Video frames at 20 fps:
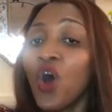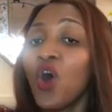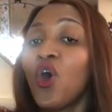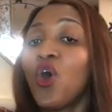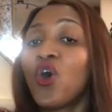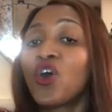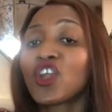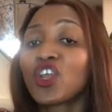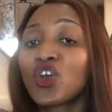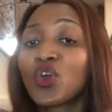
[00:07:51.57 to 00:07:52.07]

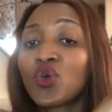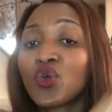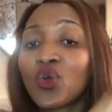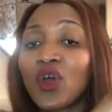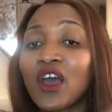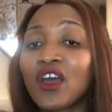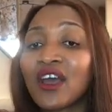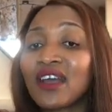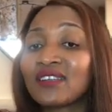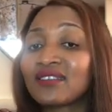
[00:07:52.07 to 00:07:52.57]
or
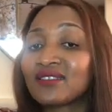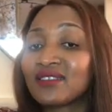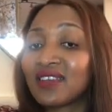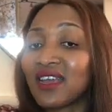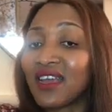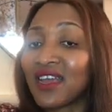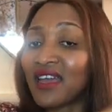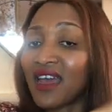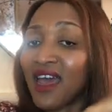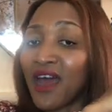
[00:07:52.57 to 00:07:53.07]

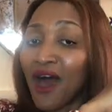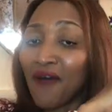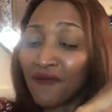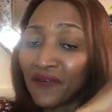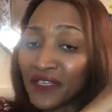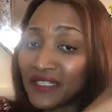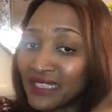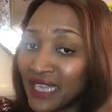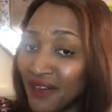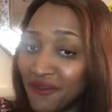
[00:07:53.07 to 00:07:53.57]
a
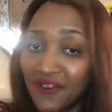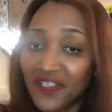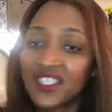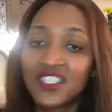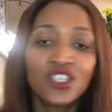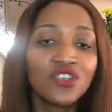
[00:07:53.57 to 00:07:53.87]
affidavit.